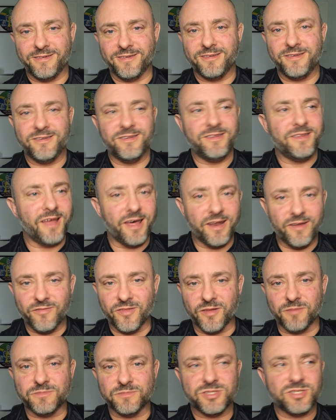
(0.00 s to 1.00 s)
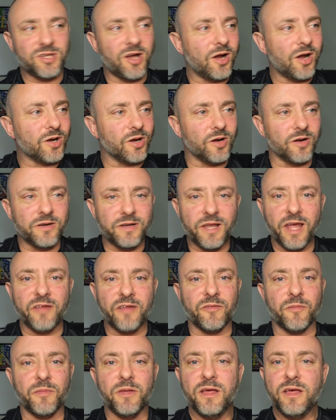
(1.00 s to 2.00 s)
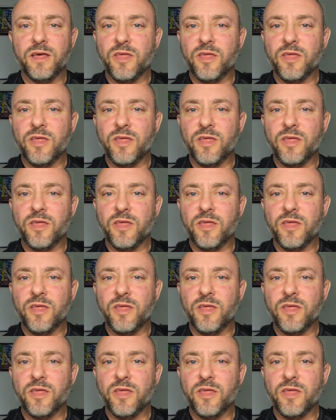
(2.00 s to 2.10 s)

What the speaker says: None of them. Soccer, none of them.